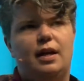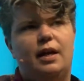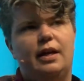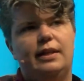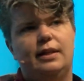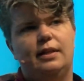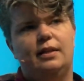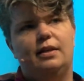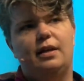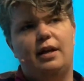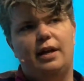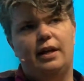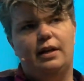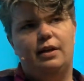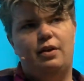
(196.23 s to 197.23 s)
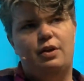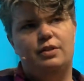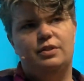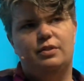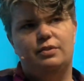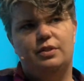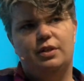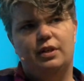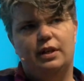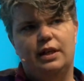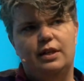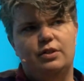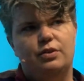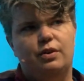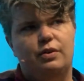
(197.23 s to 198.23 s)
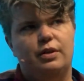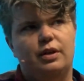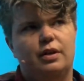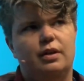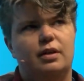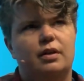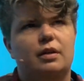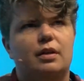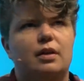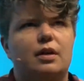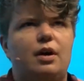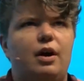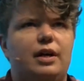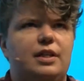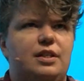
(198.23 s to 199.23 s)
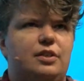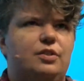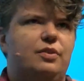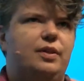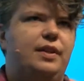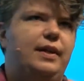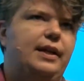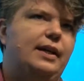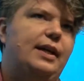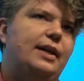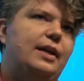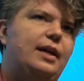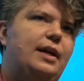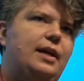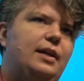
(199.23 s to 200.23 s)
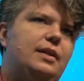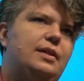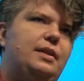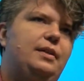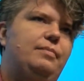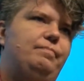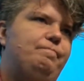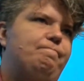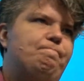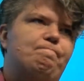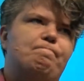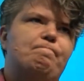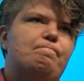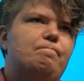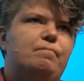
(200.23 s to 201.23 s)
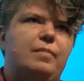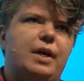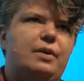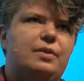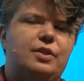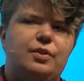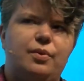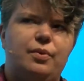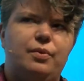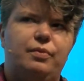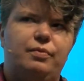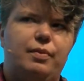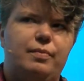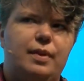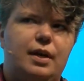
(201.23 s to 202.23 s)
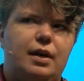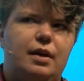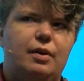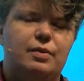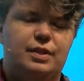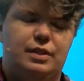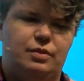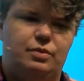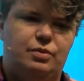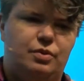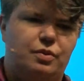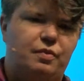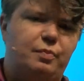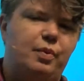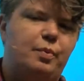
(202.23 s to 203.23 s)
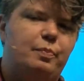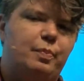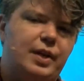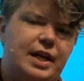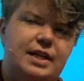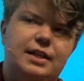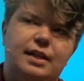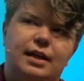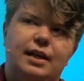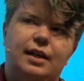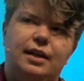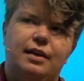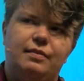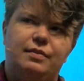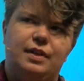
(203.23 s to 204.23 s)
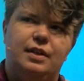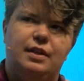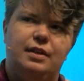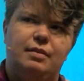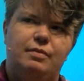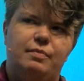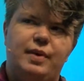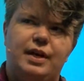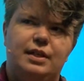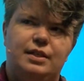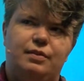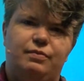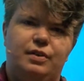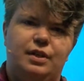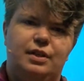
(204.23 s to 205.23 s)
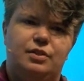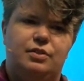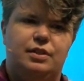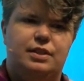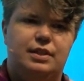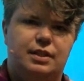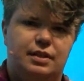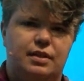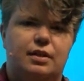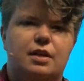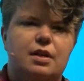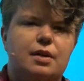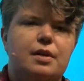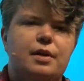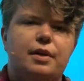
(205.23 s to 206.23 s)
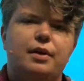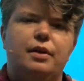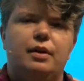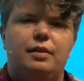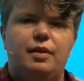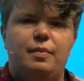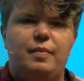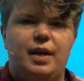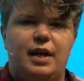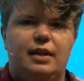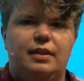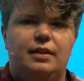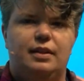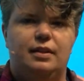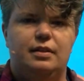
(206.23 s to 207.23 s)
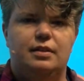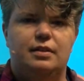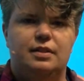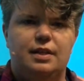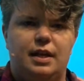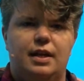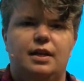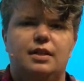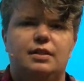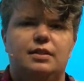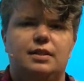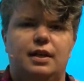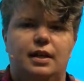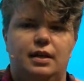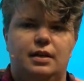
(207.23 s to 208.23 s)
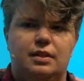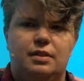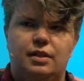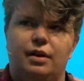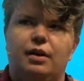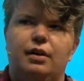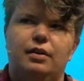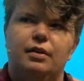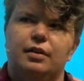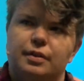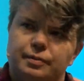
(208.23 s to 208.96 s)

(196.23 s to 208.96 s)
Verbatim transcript: and I also took an intro to architectural thinking, and I was sold from there. It was sort of a blending of my different interests, the math and science and art.